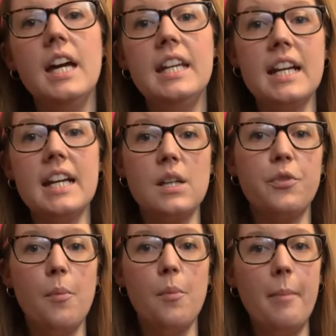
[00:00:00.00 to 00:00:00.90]
Next up,
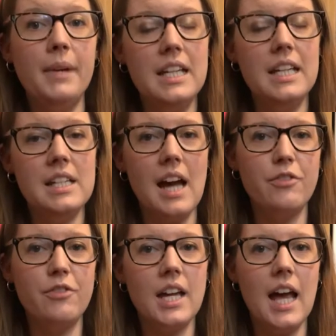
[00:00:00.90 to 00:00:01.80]
we've got my Beanies
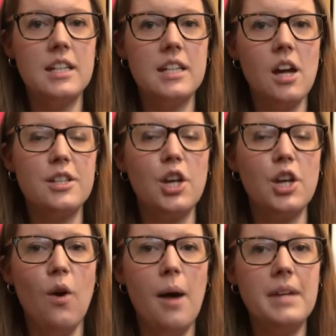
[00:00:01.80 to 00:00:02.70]
advent calendar.
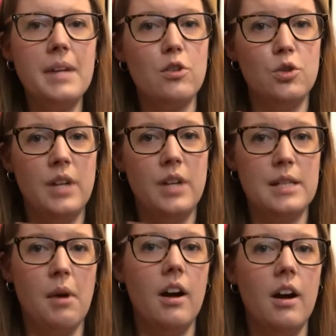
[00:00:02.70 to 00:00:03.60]
So I'm now 2
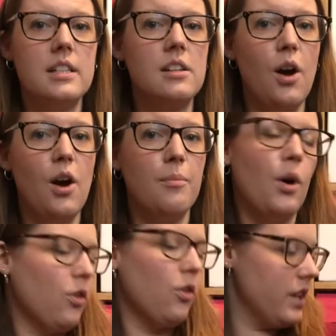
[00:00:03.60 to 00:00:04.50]
days behind
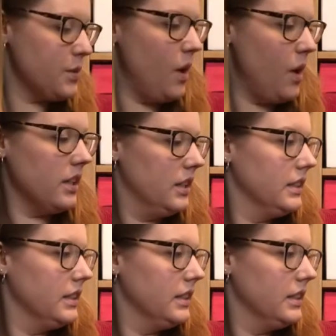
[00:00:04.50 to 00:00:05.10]
on this one.